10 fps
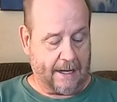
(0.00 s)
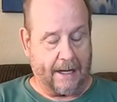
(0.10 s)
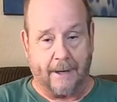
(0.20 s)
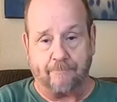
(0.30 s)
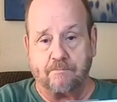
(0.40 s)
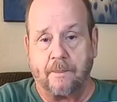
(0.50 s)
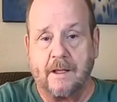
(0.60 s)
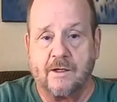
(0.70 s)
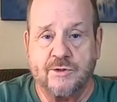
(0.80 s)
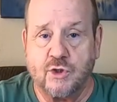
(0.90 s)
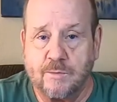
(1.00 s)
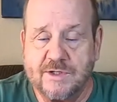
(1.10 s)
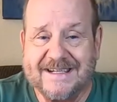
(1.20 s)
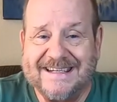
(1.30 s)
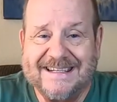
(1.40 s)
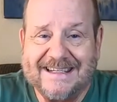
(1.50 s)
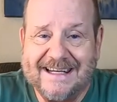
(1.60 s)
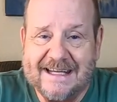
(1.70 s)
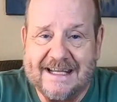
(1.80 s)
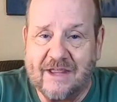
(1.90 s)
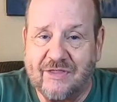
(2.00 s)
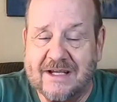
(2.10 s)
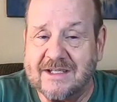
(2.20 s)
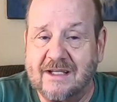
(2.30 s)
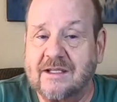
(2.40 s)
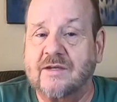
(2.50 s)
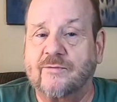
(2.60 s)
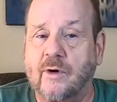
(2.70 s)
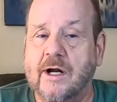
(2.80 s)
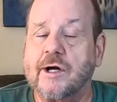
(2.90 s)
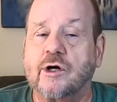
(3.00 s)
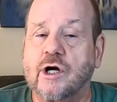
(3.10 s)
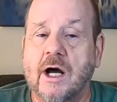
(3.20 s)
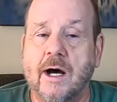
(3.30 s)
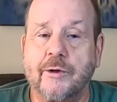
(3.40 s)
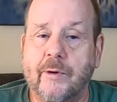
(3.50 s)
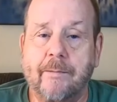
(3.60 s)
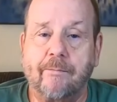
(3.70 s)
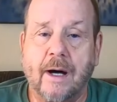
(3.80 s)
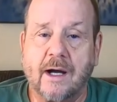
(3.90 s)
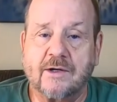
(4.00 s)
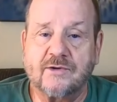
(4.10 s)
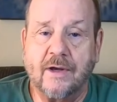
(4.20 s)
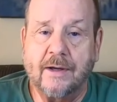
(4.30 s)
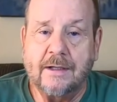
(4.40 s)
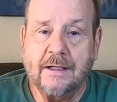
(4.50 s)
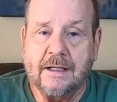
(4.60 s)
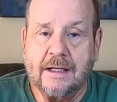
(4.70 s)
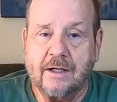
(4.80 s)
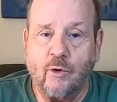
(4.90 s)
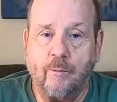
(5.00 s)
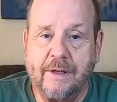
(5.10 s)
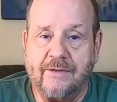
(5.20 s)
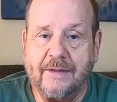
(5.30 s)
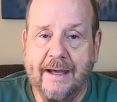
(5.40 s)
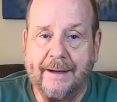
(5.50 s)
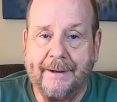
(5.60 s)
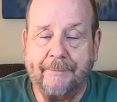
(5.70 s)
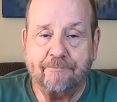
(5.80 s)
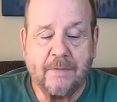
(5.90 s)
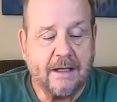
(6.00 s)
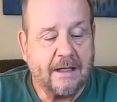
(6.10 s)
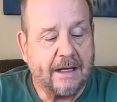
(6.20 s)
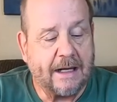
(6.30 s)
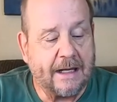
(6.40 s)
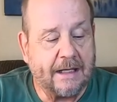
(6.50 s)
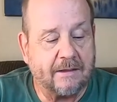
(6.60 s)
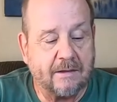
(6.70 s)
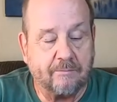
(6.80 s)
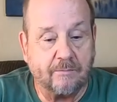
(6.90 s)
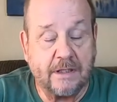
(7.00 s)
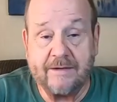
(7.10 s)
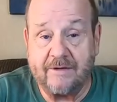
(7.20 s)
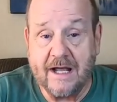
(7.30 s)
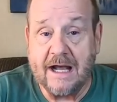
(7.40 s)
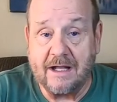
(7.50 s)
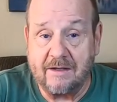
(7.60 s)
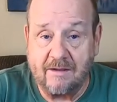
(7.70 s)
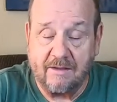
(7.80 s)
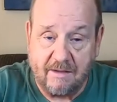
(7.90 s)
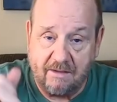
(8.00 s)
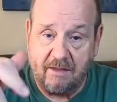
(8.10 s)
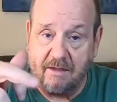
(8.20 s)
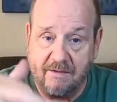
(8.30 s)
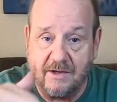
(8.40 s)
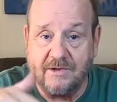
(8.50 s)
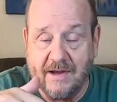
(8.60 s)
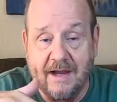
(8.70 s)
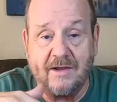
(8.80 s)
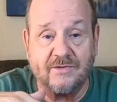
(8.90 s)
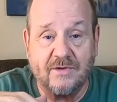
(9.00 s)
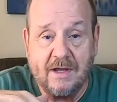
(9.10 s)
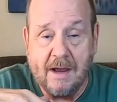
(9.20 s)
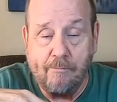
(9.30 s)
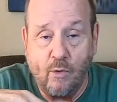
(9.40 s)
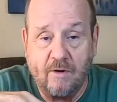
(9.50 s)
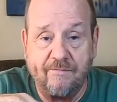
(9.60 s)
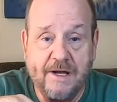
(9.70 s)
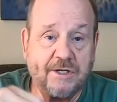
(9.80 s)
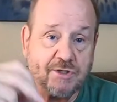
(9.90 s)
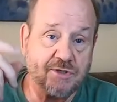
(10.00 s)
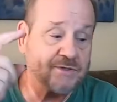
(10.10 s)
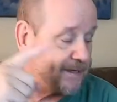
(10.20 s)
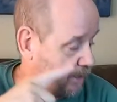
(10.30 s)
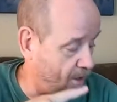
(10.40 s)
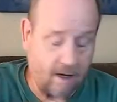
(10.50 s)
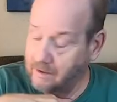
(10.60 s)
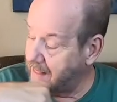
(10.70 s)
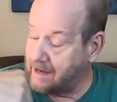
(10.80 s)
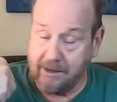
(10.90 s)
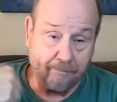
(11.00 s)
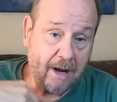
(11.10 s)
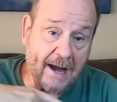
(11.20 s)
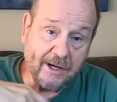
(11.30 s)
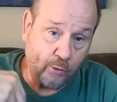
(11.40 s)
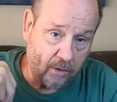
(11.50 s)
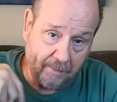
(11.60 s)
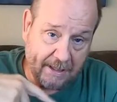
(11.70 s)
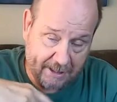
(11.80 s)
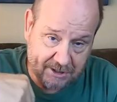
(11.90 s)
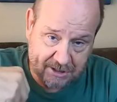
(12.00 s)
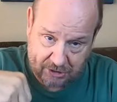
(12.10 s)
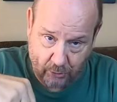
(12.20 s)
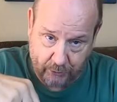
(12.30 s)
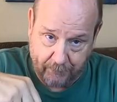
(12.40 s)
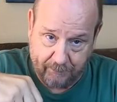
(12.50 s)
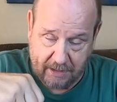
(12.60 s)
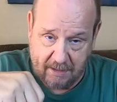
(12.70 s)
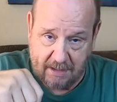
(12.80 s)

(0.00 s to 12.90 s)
Um, consumers can get things like this for under a hundred bucks. Go beat that, huh? And believe it or not, this has more features than all of that combined equipment I just showed you.